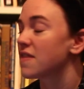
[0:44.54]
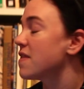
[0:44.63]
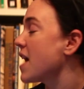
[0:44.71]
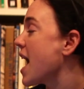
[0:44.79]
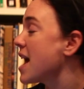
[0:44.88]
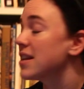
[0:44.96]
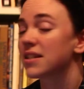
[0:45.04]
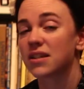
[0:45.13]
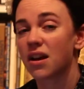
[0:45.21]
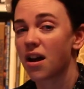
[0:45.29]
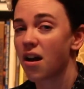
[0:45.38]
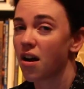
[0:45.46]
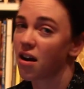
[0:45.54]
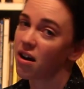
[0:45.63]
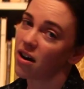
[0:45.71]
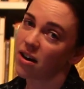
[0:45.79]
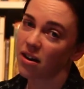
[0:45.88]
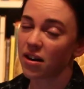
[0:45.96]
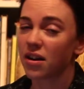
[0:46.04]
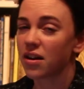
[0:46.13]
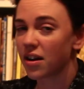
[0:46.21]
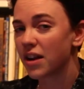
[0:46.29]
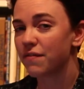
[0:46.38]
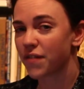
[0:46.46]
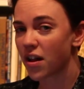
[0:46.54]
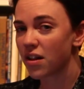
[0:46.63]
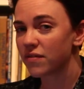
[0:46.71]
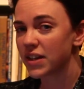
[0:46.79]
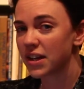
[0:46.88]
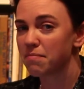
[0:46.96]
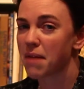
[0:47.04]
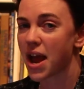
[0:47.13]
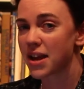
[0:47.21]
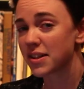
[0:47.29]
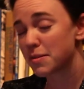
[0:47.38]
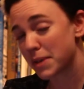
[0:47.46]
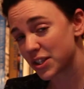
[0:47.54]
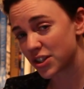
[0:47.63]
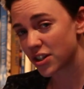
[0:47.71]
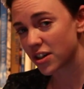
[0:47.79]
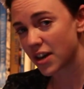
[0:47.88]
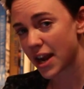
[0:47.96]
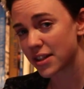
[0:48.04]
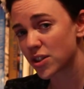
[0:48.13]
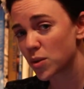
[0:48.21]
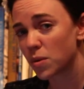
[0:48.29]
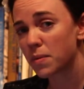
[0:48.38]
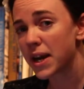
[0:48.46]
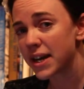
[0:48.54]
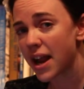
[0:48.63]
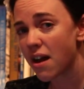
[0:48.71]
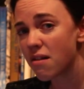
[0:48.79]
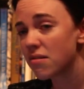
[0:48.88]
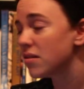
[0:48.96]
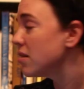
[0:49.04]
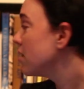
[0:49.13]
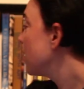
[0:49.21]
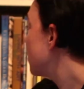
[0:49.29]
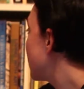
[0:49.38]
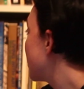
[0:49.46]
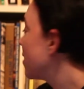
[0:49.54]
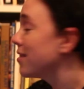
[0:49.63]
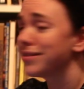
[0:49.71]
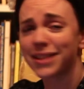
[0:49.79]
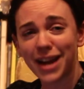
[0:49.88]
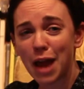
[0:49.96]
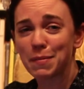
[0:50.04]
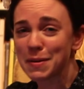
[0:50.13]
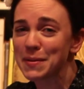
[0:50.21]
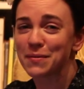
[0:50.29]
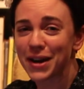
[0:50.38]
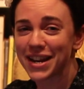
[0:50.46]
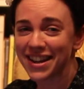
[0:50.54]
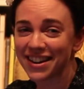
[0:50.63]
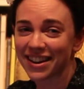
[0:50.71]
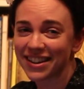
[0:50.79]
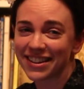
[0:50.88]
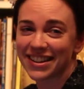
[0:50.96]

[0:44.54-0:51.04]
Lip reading: that are involved in my semester at school right now that happen to be right here,